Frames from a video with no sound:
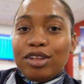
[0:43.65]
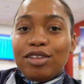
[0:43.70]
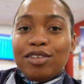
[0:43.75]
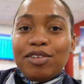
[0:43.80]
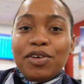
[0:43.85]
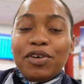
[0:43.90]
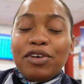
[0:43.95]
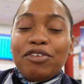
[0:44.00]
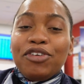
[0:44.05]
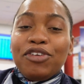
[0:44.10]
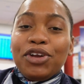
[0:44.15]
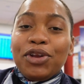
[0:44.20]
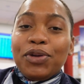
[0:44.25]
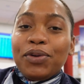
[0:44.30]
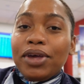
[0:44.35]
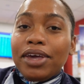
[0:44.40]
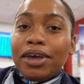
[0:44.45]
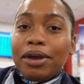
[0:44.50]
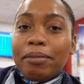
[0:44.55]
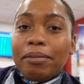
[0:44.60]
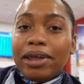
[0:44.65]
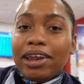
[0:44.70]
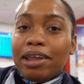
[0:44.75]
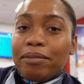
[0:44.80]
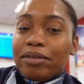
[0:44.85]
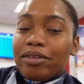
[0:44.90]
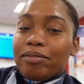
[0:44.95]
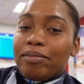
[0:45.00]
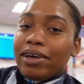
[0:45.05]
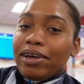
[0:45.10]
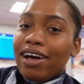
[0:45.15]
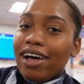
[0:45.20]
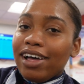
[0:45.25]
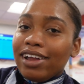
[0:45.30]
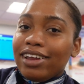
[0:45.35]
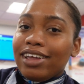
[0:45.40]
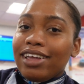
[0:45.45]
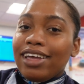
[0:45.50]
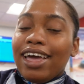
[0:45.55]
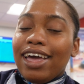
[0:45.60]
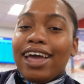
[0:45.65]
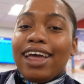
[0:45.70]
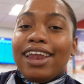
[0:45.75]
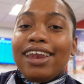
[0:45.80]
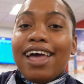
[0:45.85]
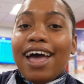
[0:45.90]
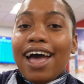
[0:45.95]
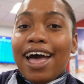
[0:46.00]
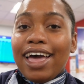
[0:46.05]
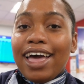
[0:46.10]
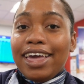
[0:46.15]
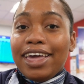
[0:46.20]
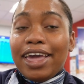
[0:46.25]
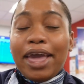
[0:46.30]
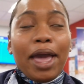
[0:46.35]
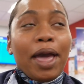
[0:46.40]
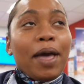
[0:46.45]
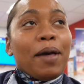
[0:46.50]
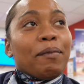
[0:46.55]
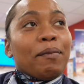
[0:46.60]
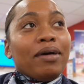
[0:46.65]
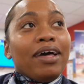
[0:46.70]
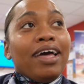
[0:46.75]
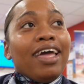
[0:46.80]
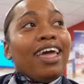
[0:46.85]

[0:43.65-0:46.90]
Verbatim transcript: So if you're new here, my name is Bicana and I am